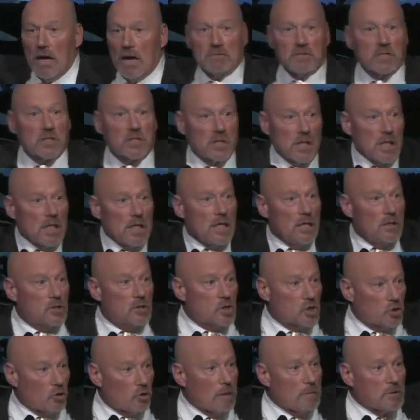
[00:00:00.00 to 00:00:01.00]
have seen
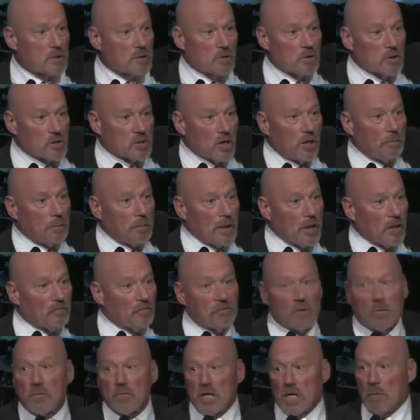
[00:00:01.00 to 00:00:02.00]
scriptures up here
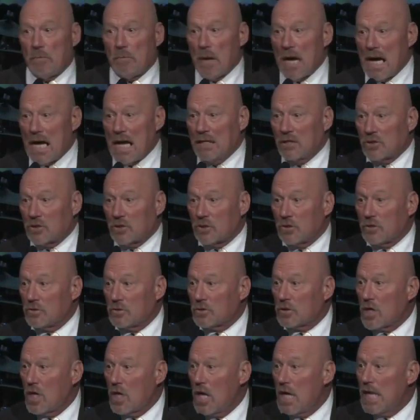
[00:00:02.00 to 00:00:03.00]
from the
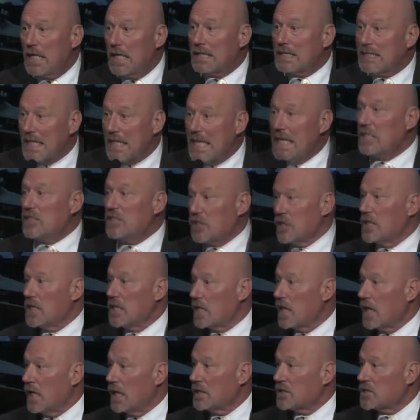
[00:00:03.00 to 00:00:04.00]
apostles
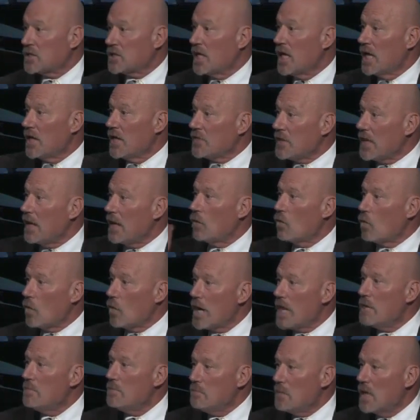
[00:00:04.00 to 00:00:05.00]
teaching us that
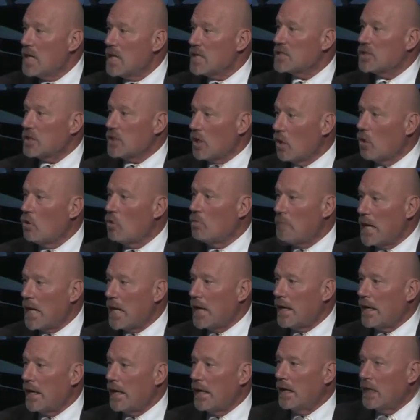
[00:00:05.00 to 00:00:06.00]
we must
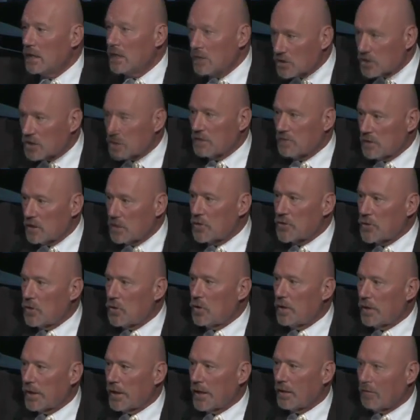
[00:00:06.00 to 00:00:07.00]
obey civil
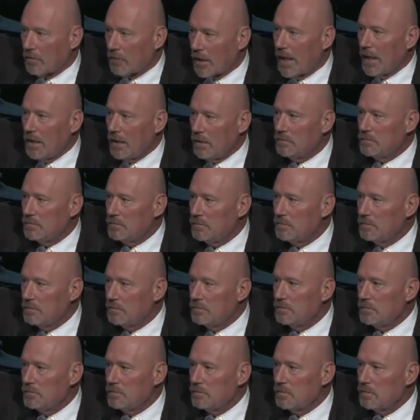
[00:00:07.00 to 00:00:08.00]
authority, right?
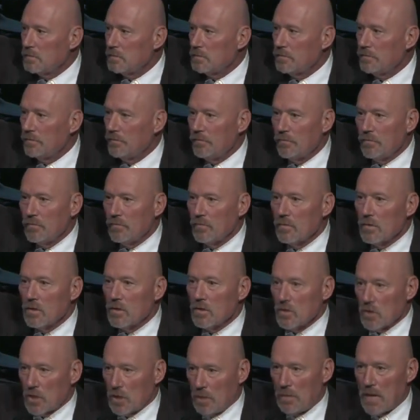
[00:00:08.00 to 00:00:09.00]

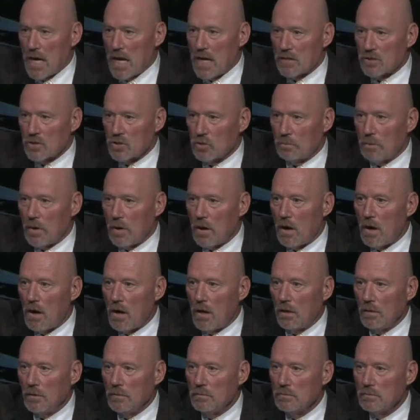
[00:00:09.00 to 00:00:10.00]
The apostle
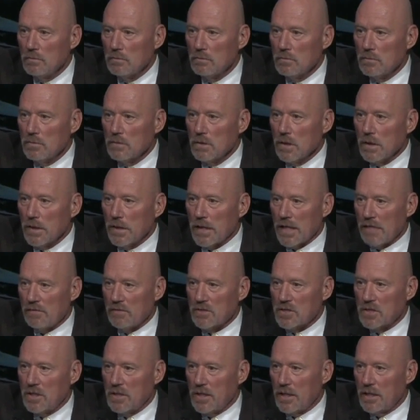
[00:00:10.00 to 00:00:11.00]
Paul
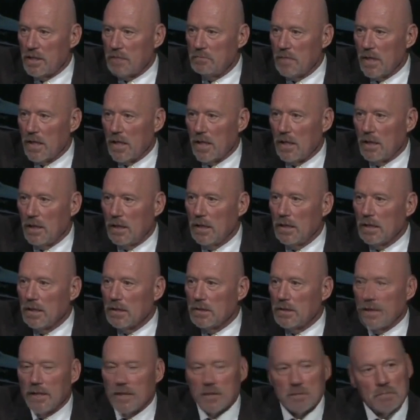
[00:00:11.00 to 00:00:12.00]
gave us the
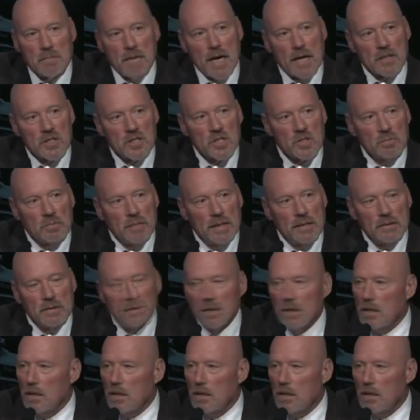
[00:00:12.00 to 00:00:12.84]
admonishment.